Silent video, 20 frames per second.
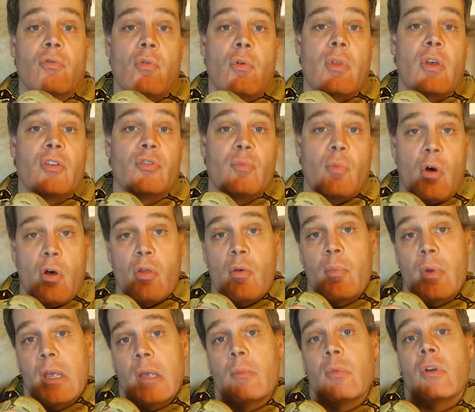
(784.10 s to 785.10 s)
when they smell the
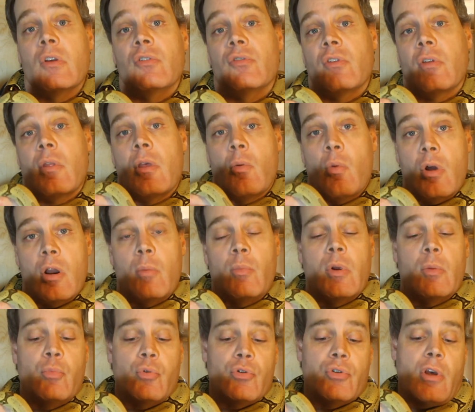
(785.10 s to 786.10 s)
babies and they want to
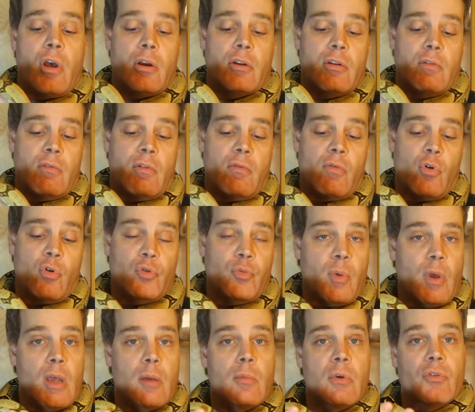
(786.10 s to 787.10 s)
be protective of those
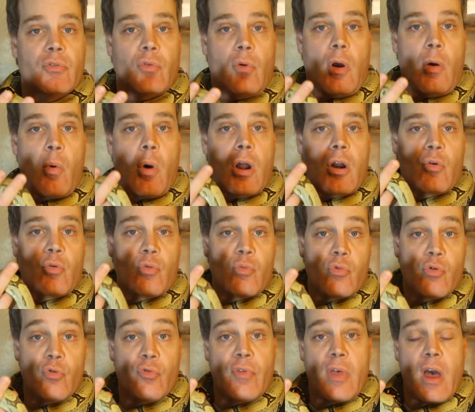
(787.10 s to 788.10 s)
babies. So I want to
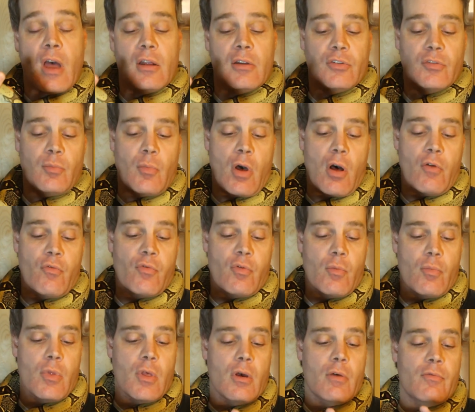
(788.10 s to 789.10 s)
remove that smell
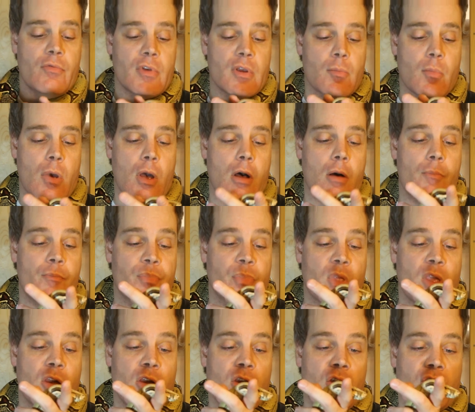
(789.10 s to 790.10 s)
from the female
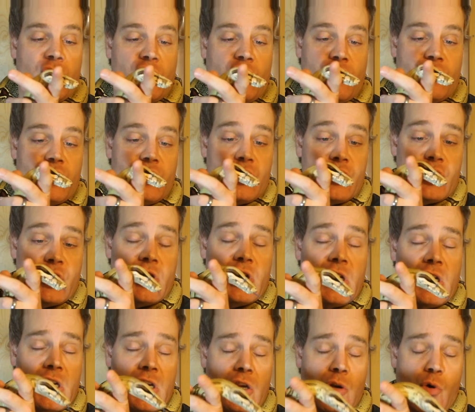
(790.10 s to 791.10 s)
so
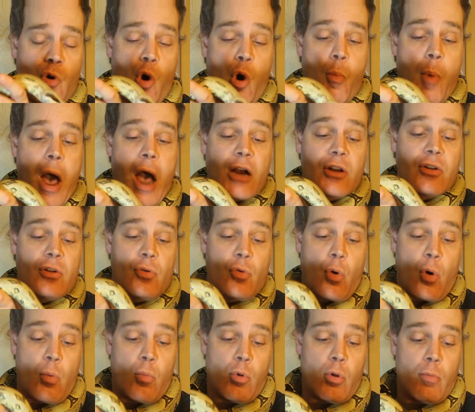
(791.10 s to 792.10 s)
she can go back to
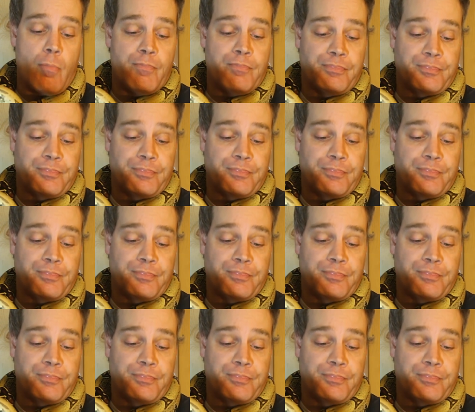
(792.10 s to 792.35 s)
normal.